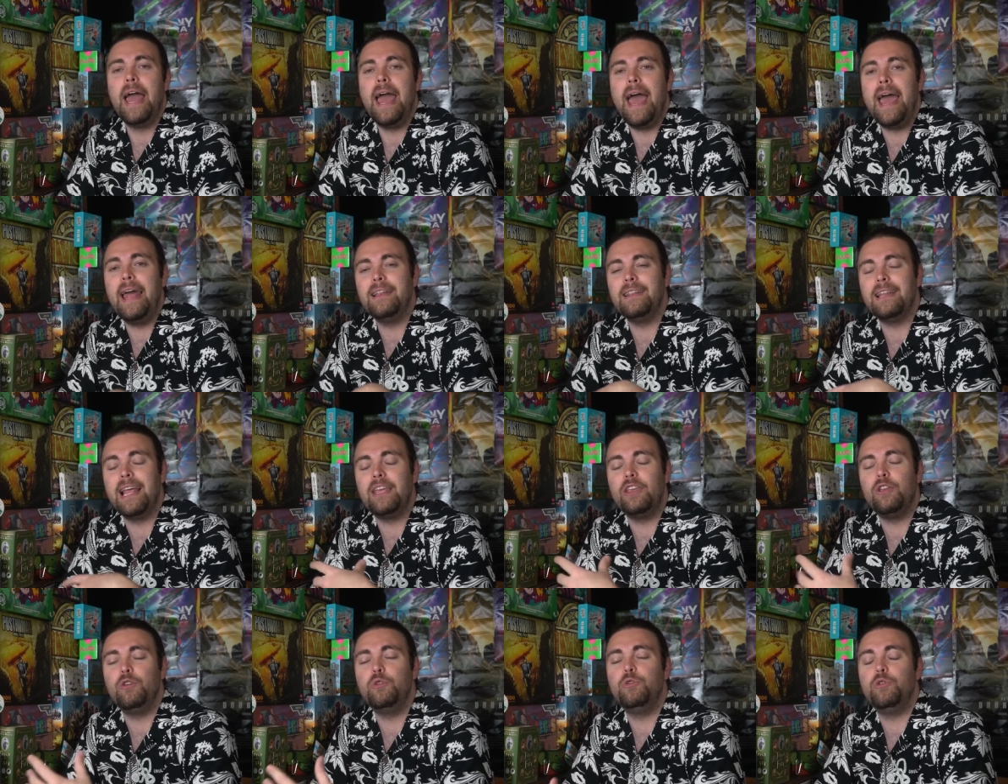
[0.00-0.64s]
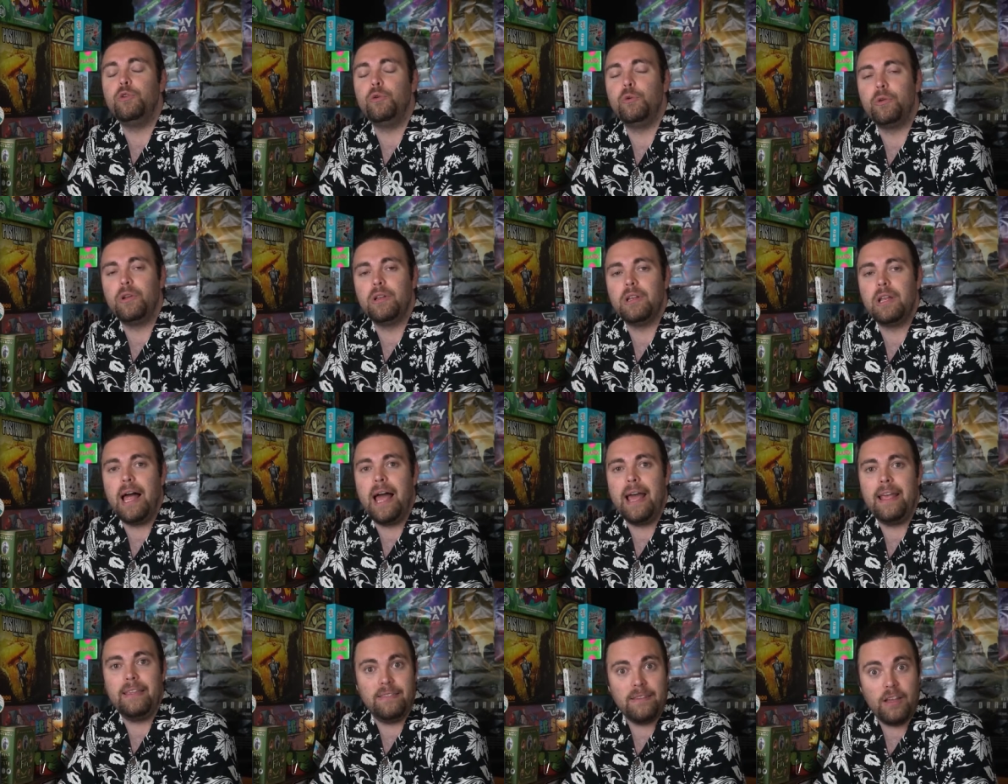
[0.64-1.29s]
and let you
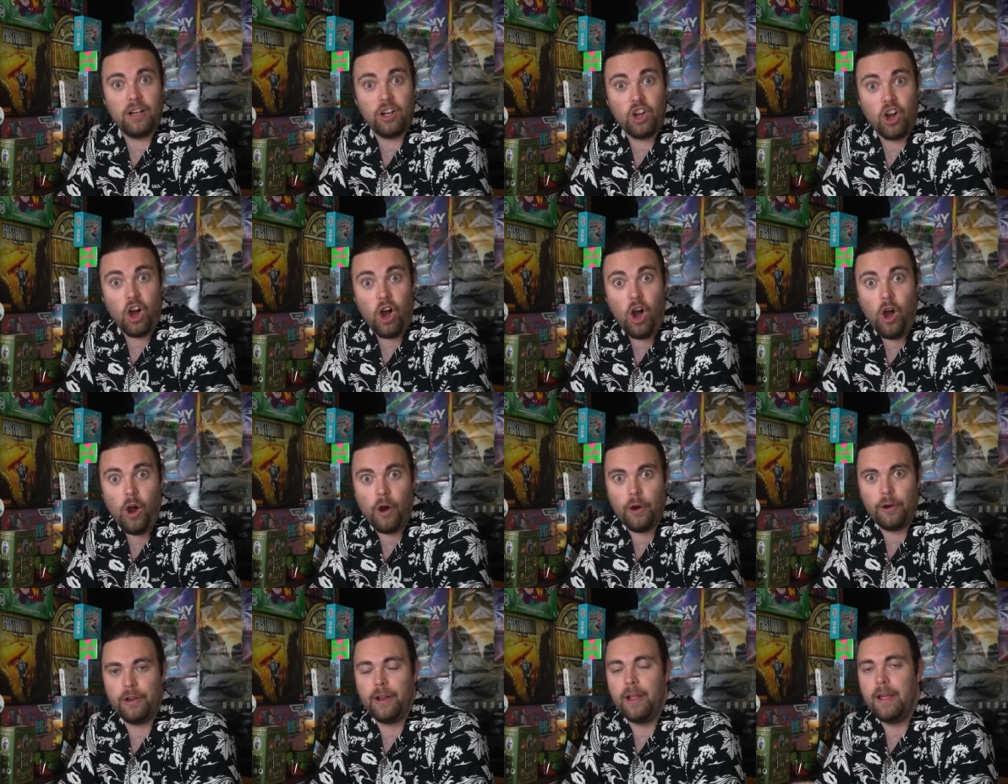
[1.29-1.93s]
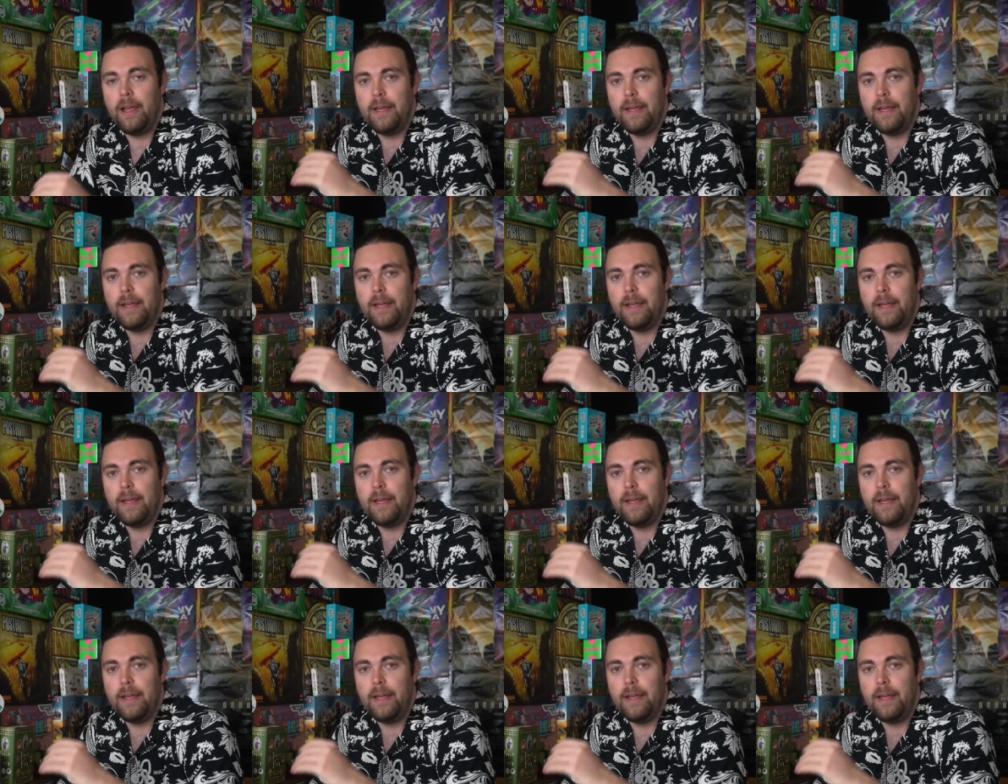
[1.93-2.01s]
utilize a card.